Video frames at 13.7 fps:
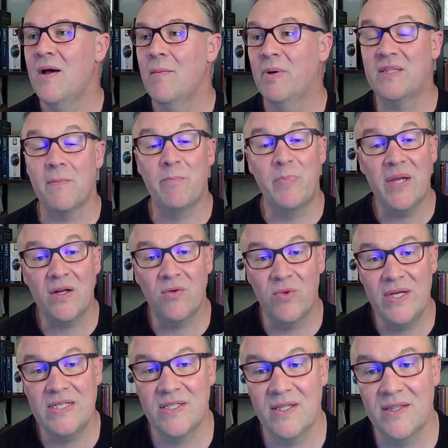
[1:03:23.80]
But the big
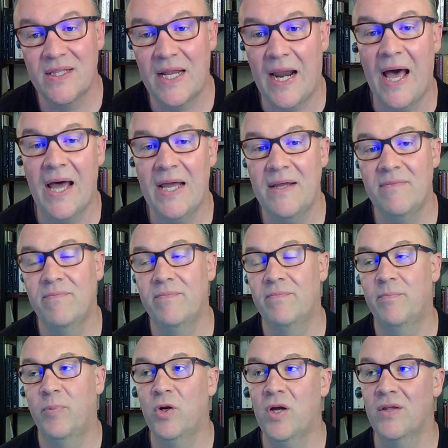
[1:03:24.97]
reason that I
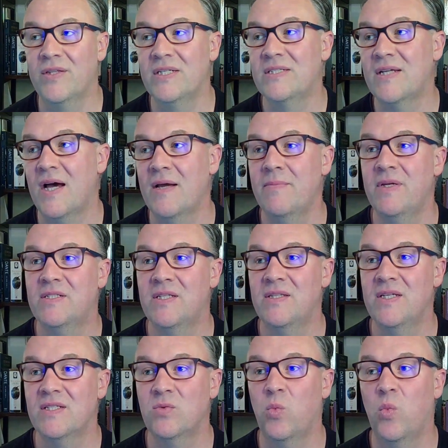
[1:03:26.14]
put all this time into
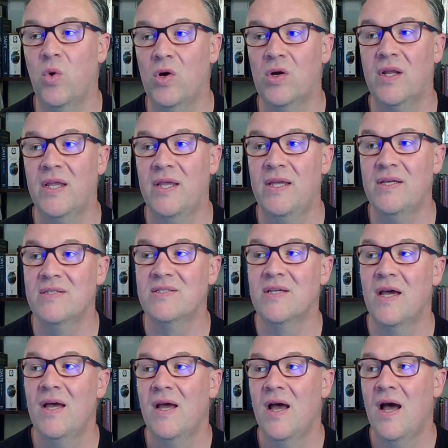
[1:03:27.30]
this work is
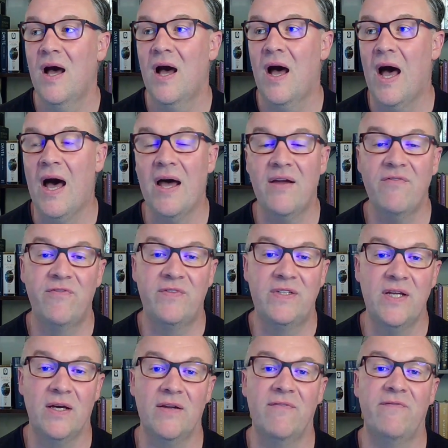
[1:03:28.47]
I've
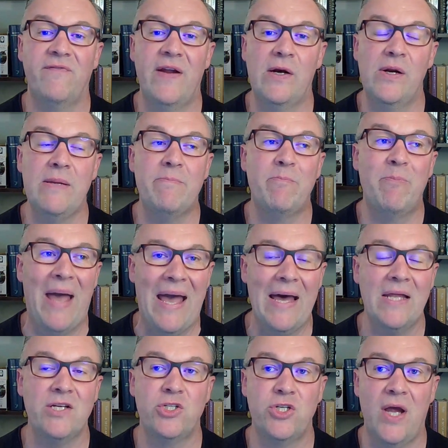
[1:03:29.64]
done a very
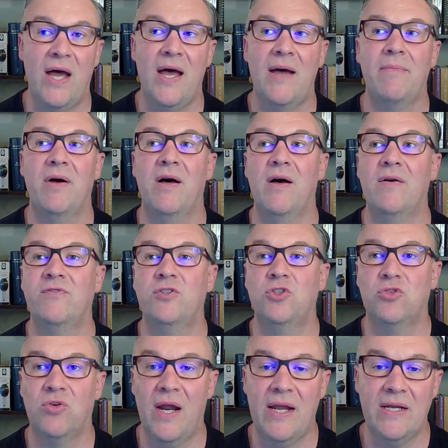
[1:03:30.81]
bad job of
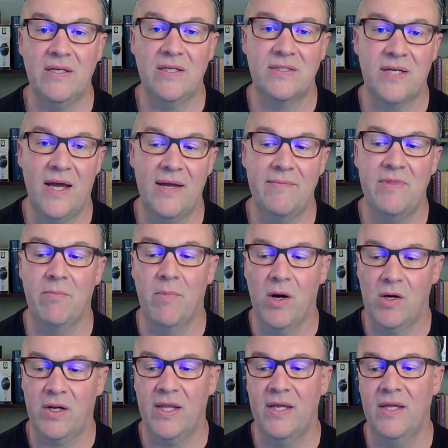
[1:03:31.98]
trying to time the
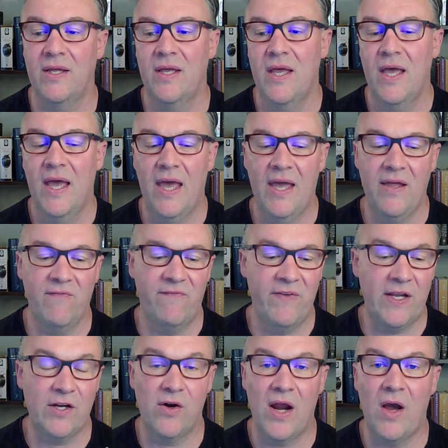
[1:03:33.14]
market and
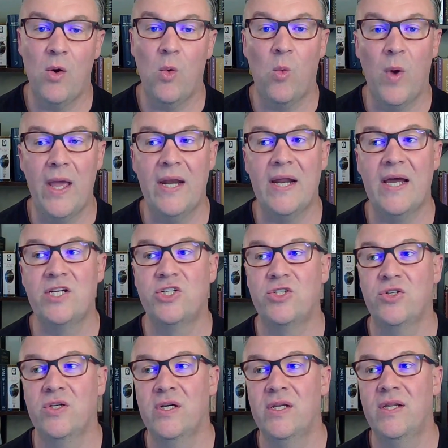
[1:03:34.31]
figure out when I
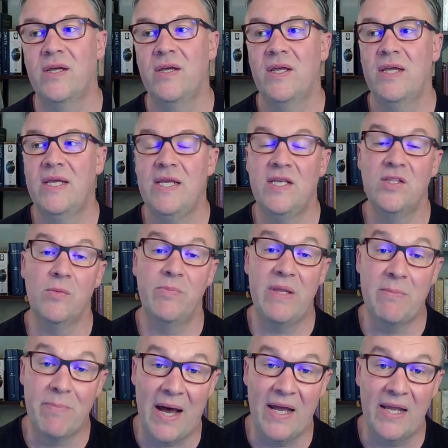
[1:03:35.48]
should either be
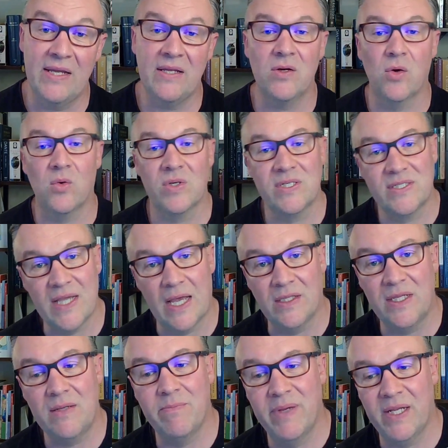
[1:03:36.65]
buying or
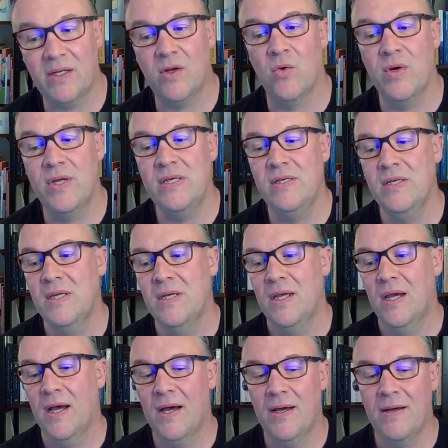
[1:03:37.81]
selling Bitcoin.
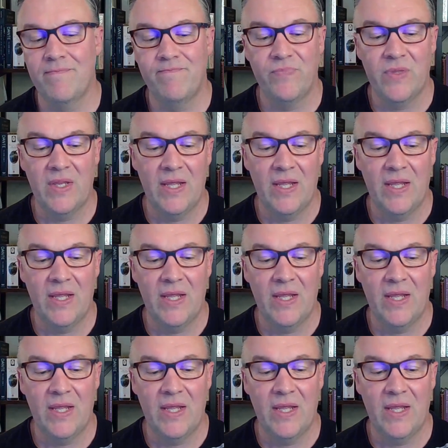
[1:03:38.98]
Um,